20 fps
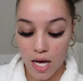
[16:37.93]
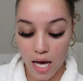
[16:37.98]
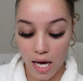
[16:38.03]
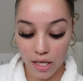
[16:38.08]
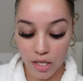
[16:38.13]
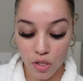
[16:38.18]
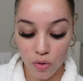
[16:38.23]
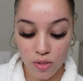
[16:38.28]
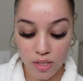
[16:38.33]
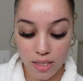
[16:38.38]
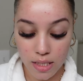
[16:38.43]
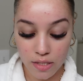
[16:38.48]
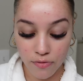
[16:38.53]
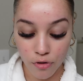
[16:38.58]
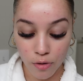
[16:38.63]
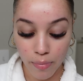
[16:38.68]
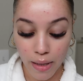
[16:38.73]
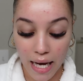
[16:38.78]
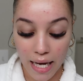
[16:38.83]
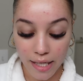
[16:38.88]
I use this
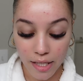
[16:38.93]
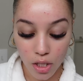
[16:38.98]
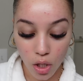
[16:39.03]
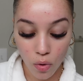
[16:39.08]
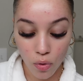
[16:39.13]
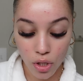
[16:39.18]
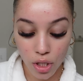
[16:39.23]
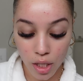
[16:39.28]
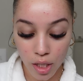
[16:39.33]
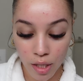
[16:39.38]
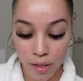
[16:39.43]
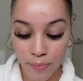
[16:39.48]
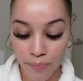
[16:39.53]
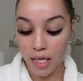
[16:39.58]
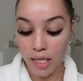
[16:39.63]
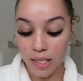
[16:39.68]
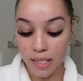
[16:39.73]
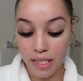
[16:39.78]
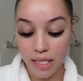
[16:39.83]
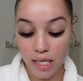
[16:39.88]
for body odor
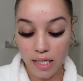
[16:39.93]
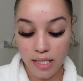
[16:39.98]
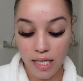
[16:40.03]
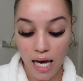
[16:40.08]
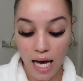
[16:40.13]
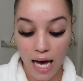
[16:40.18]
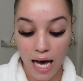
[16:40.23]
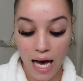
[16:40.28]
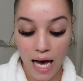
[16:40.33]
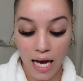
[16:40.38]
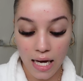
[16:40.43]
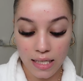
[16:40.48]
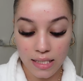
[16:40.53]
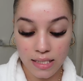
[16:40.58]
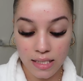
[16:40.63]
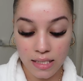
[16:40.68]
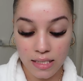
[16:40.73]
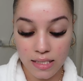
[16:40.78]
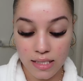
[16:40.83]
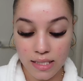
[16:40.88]
and
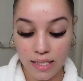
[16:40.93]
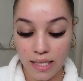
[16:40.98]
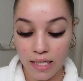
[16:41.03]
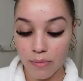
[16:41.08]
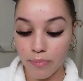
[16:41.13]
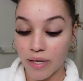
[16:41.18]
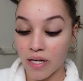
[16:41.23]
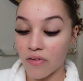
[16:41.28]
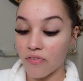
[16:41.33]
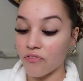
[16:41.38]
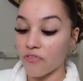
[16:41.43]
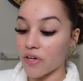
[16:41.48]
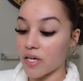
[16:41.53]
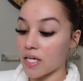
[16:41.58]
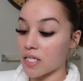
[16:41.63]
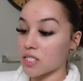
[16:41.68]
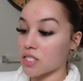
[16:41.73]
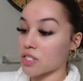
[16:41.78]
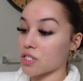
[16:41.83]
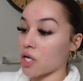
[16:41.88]
detox and skin
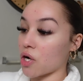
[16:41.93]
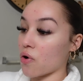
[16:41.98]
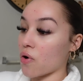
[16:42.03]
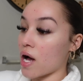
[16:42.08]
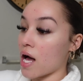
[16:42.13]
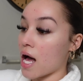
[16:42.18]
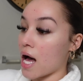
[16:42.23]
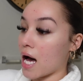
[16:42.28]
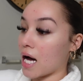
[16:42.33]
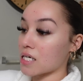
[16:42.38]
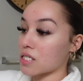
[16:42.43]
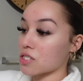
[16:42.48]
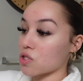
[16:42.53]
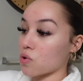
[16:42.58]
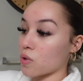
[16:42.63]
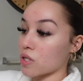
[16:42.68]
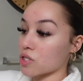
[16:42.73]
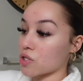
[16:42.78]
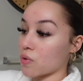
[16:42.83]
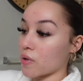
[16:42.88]
benefits. So I just
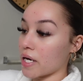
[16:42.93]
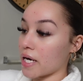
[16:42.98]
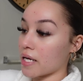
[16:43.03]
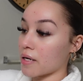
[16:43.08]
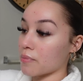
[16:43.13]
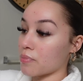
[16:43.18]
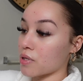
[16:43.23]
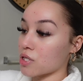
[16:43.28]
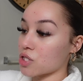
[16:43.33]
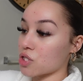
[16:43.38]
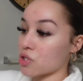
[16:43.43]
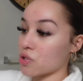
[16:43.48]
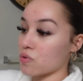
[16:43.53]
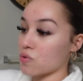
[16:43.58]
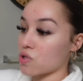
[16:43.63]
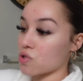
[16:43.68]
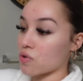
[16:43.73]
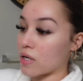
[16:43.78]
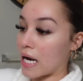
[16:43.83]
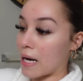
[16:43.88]
always go ahead and put two
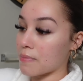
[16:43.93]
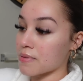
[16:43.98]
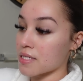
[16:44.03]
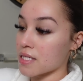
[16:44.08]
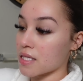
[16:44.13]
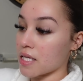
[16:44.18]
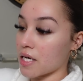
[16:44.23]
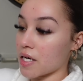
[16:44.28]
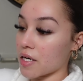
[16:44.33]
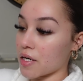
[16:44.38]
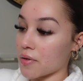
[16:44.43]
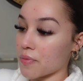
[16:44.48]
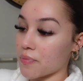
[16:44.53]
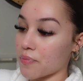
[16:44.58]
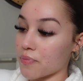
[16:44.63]
drops in there.